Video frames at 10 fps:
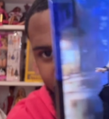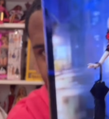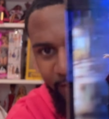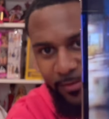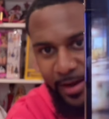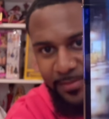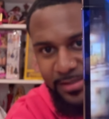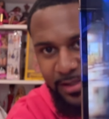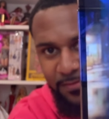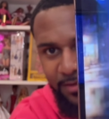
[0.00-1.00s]
hip wrap and
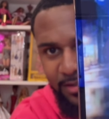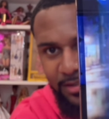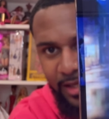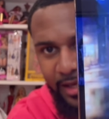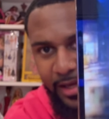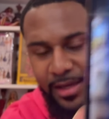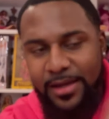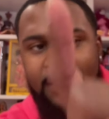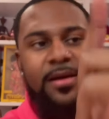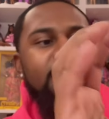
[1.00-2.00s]
stuff looks like.
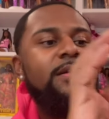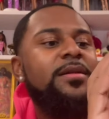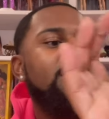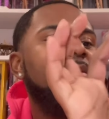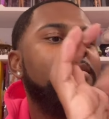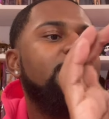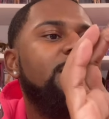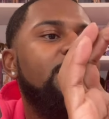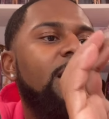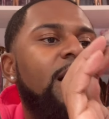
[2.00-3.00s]

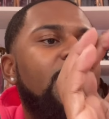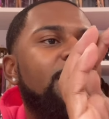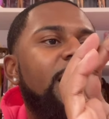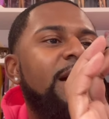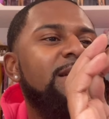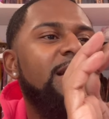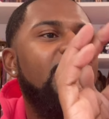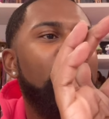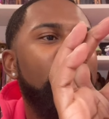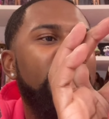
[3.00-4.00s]
Um, like I said,
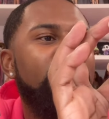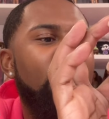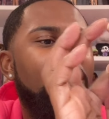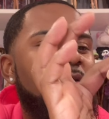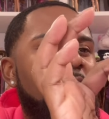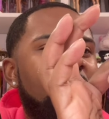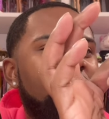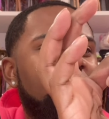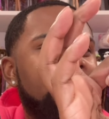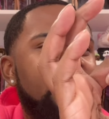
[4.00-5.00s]
I'm on the Doll
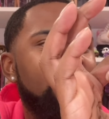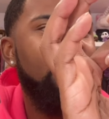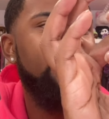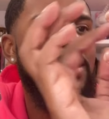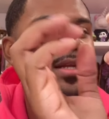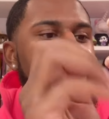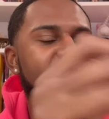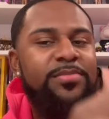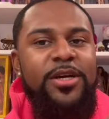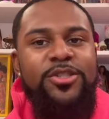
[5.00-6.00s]
Chronicles. That's where I'm getting
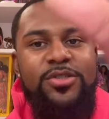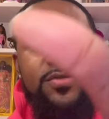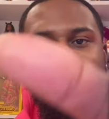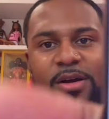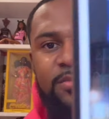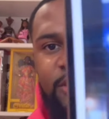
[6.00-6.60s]
these pictures from,